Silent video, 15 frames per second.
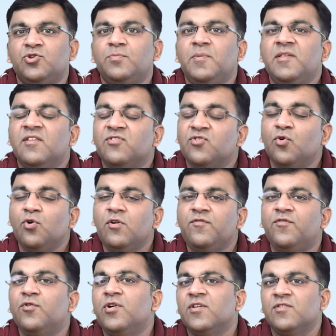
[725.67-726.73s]
should be the sole
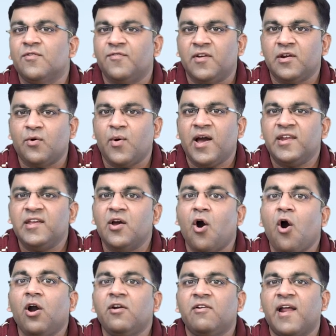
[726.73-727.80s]
focus of inquiry
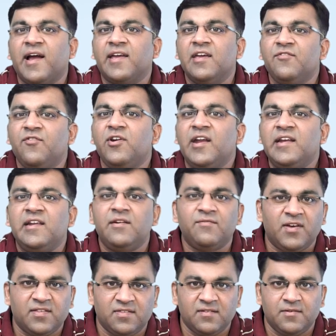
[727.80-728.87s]
or tracking for any
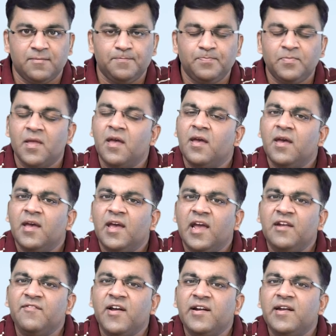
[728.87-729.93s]
investor.
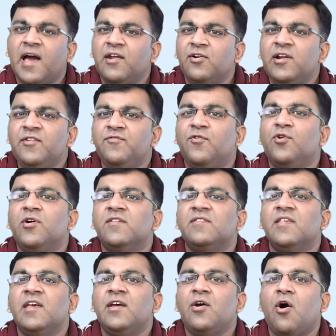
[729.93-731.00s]
In fact, narrowly
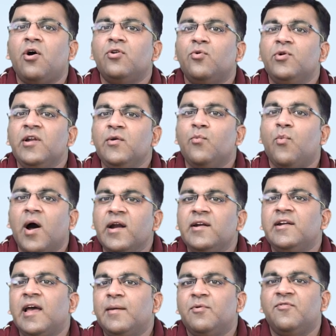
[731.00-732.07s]
focusing on only
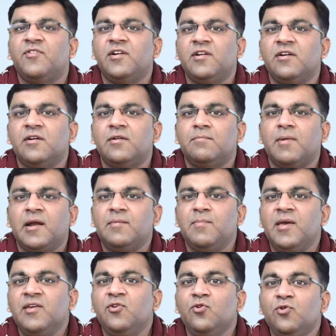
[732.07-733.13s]
one type of return might
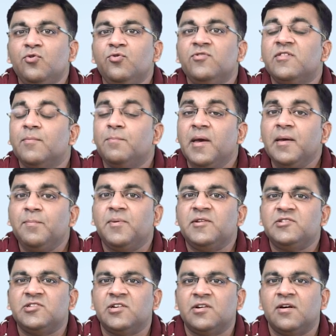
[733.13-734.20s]
make you lose the big
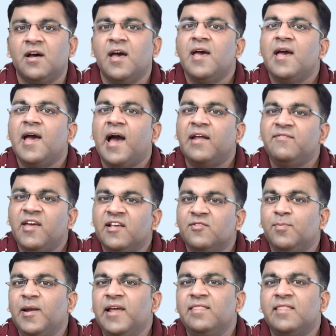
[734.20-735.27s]
picture, and we
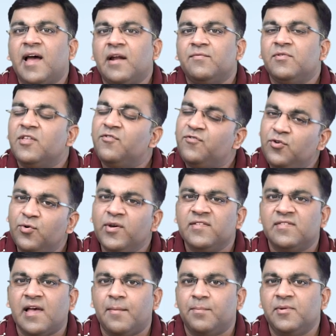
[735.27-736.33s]
explain that with a few
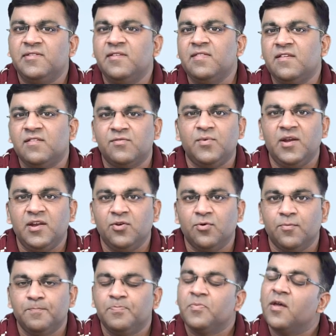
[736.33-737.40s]
examples in this
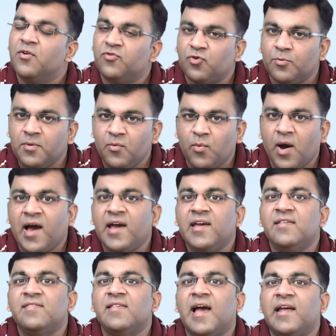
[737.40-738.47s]
video. So be
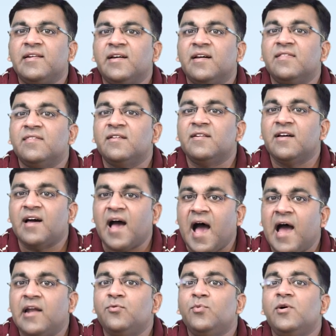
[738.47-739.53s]
wise and consider
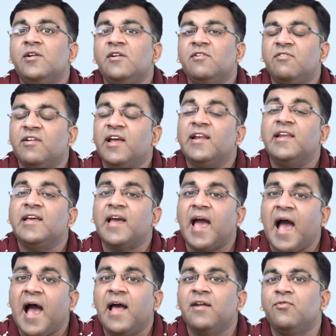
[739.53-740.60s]
annual, trailing,
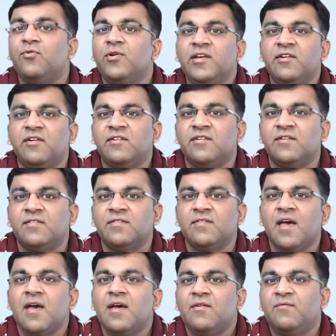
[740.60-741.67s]
and rolling
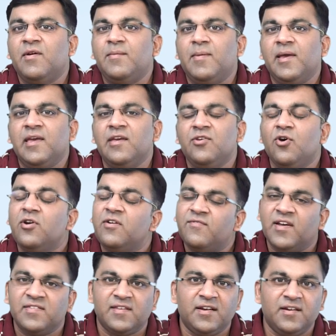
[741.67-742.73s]
returns when making your
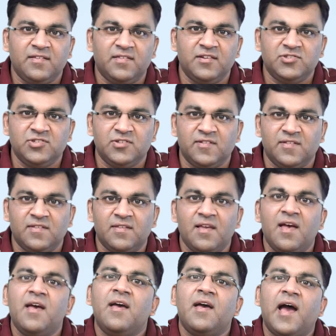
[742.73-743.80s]
investing decisions.
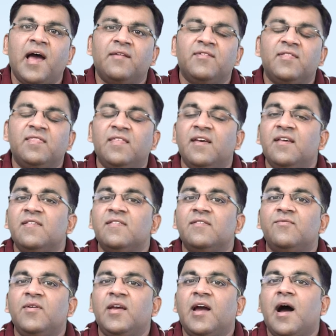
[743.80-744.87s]
And with
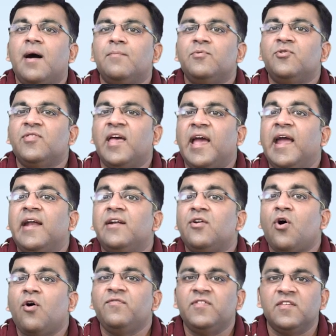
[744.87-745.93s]
this, we come to the
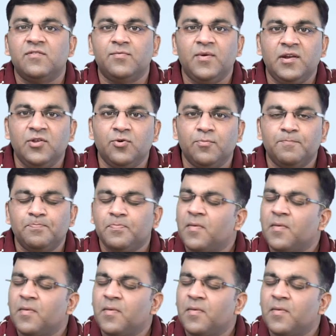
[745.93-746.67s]
end of this video.